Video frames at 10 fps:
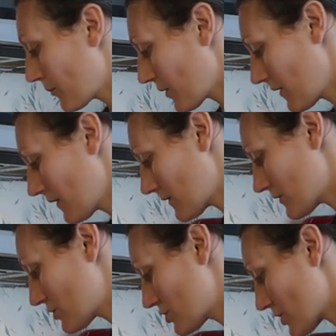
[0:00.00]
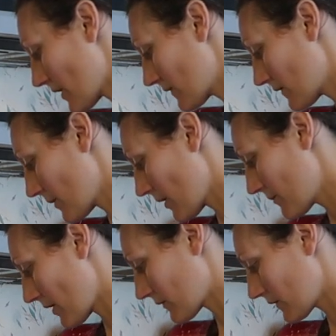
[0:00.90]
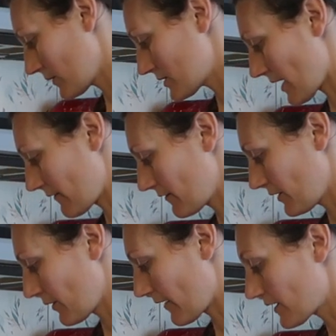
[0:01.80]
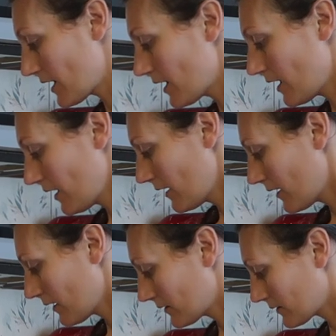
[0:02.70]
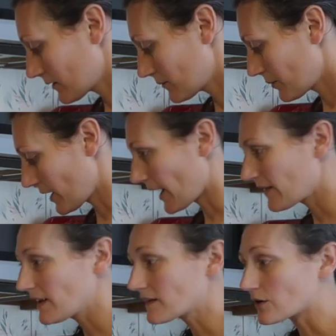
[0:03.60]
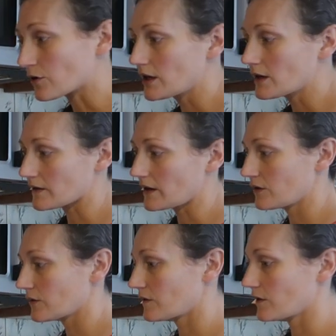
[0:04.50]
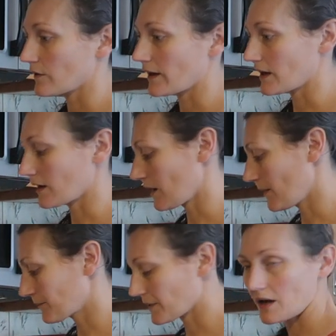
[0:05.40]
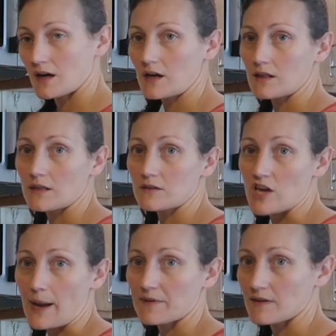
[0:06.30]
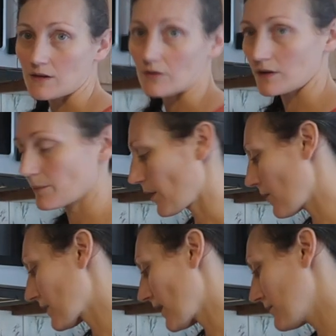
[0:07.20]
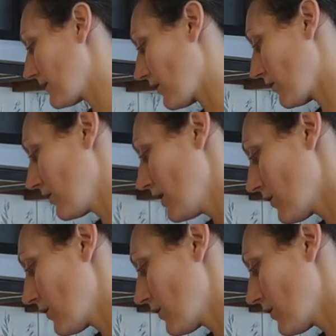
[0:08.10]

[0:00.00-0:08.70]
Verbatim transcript: But this is just about melted. We just have a few left. But these ingredients I use too, like in um, a chapstick or lip balm type deal.